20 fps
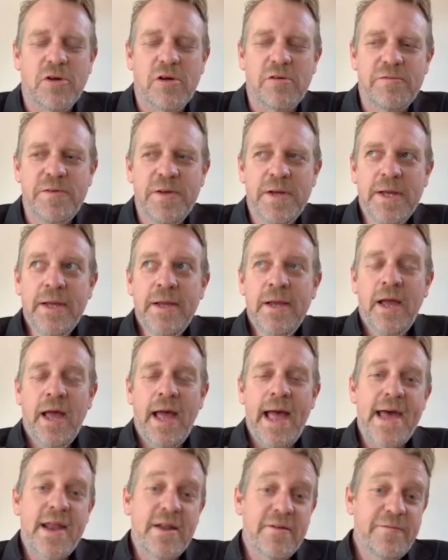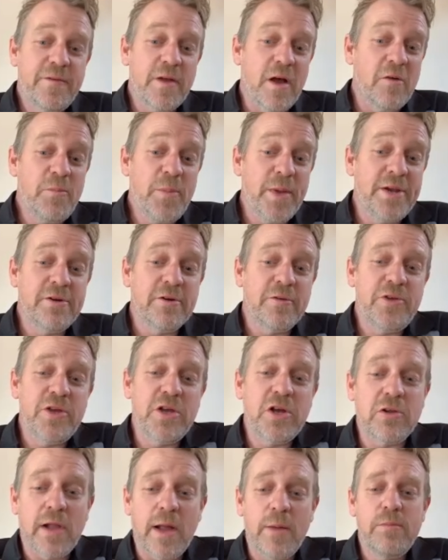I've had a, I've been to a
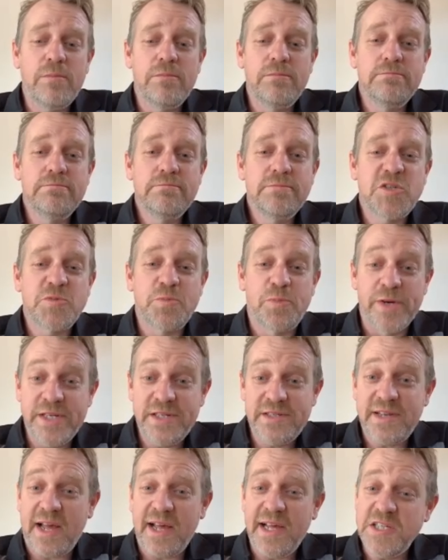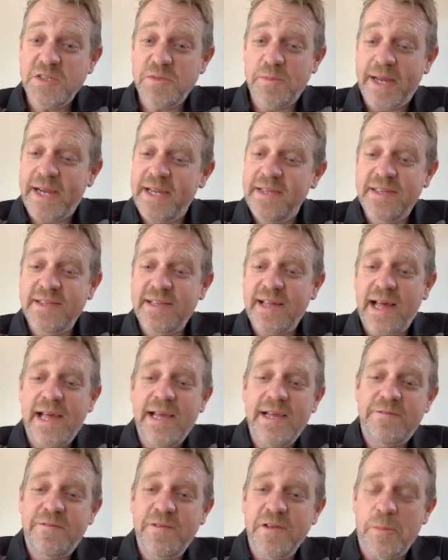few club sprint days back in the
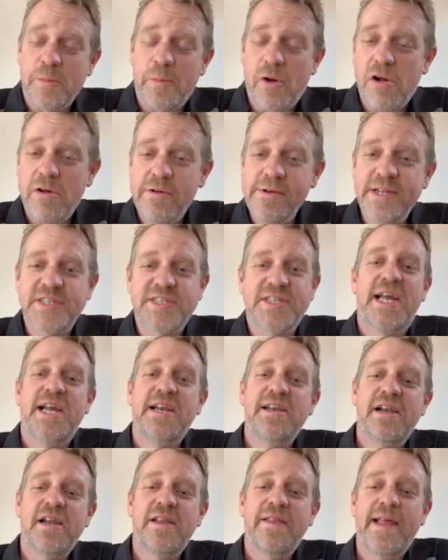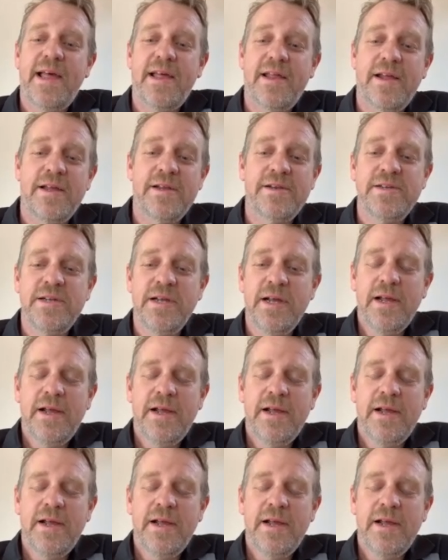day at Phillip Island and Sandown and that, and